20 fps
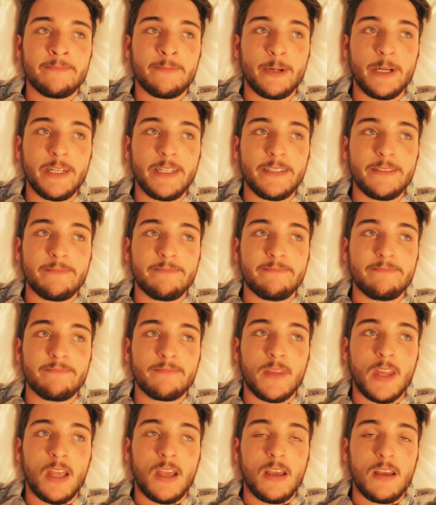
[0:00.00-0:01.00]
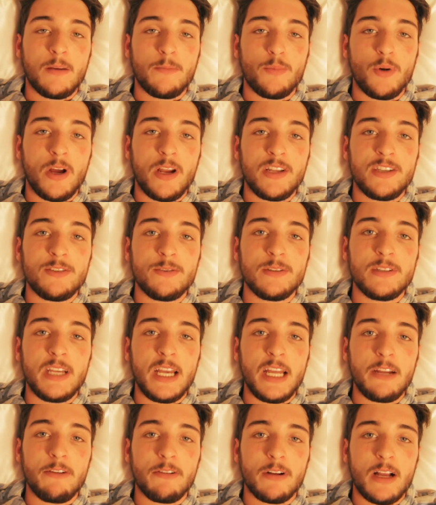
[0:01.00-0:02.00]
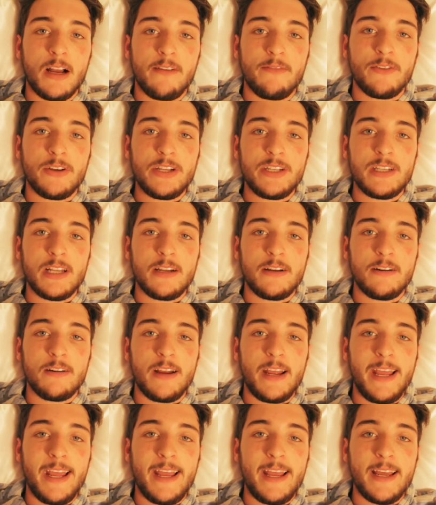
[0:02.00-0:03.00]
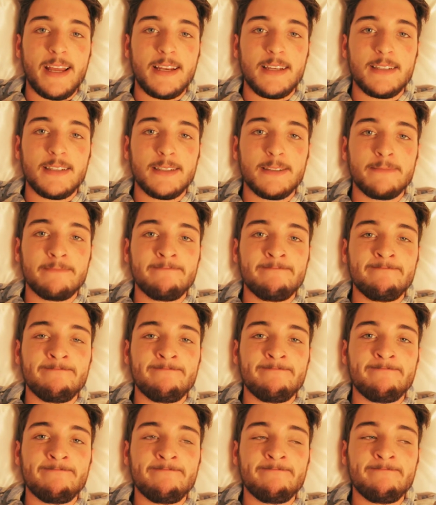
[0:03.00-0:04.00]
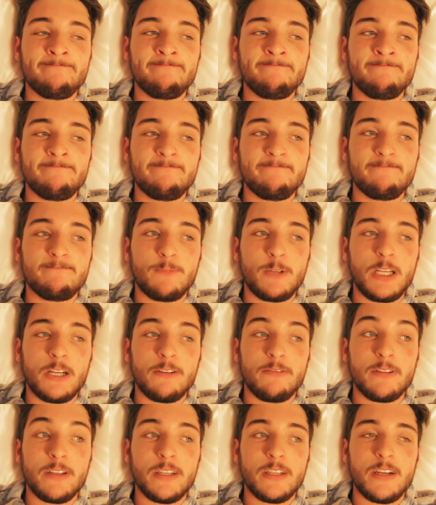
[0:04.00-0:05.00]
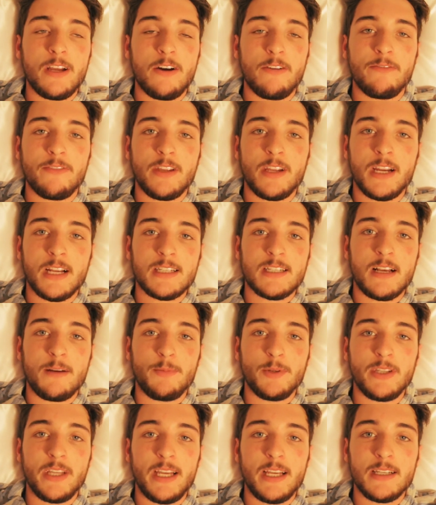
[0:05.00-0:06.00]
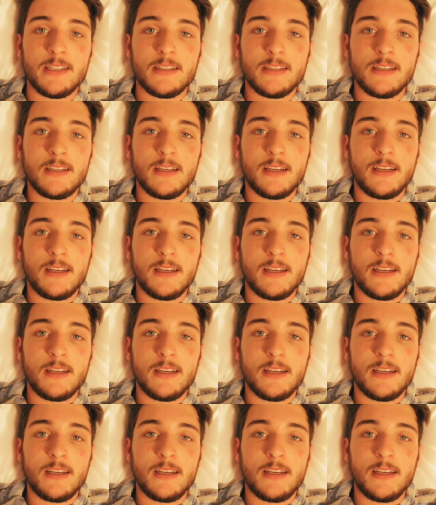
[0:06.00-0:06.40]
well, brought it to a data recovery center, and we don't really know for the next couple days.